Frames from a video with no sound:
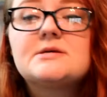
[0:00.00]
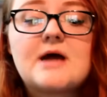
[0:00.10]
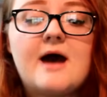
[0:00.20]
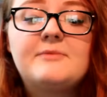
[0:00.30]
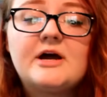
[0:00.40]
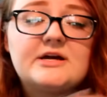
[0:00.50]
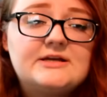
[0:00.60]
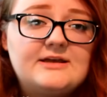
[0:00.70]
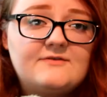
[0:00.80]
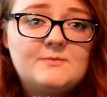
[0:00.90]
I'm not going
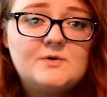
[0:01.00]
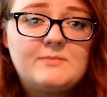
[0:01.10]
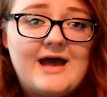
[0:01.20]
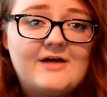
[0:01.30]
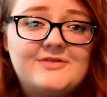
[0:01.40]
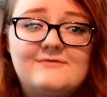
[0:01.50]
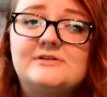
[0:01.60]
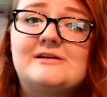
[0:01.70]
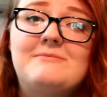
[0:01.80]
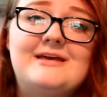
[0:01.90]
to give him a bath every
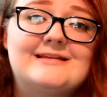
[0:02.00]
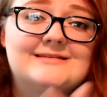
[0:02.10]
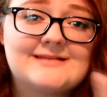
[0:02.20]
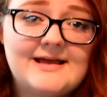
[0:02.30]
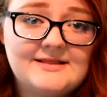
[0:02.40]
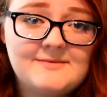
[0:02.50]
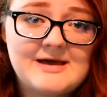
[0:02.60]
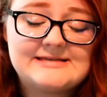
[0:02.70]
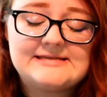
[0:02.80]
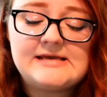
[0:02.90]
time he gets slightly
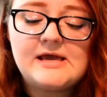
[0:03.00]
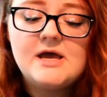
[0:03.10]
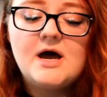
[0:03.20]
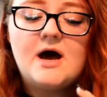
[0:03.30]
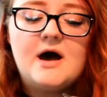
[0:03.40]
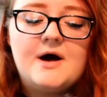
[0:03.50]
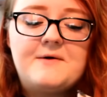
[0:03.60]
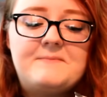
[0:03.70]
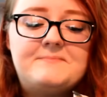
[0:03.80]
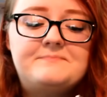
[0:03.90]
messy,
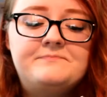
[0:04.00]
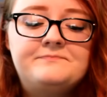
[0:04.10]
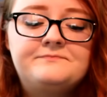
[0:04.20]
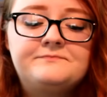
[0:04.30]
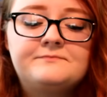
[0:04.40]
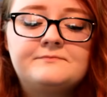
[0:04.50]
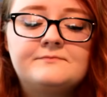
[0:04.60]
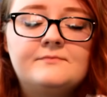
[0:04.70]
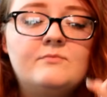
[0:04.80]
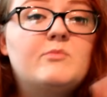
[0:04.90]
um,
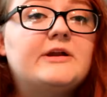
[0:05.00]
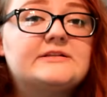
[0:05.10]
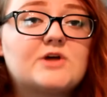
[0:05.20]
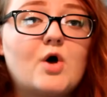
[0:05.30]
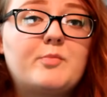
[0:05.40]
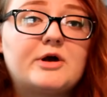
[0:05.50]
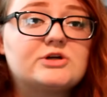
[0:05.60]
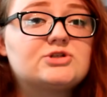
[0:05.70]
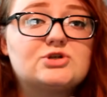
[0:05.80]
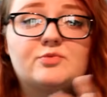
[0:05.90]
but it's all
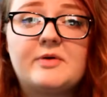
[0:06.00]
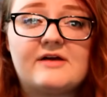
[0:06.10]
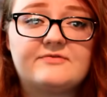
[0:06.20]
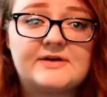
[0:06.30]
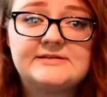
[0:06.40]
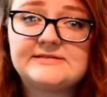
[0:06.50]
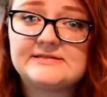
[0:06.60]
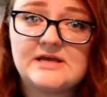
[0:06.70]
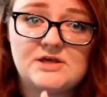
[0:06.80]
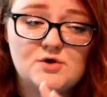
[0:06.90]
personal preference.
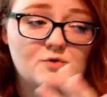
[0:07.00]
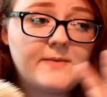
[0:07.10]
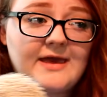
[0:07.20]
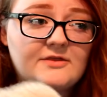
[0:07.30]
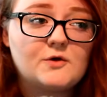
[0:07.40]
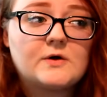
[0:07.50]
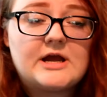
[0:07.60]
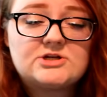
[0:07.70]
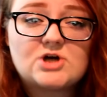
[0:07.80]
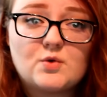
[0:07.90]
You bathe your
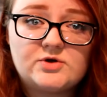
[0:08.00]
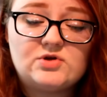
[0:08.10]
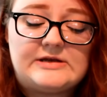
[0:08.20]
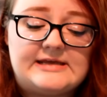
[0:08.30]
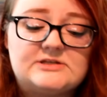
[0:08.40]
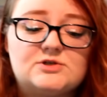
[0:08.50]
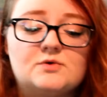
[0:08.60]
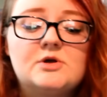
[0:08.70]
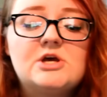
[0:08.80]
hedgehog when you need to.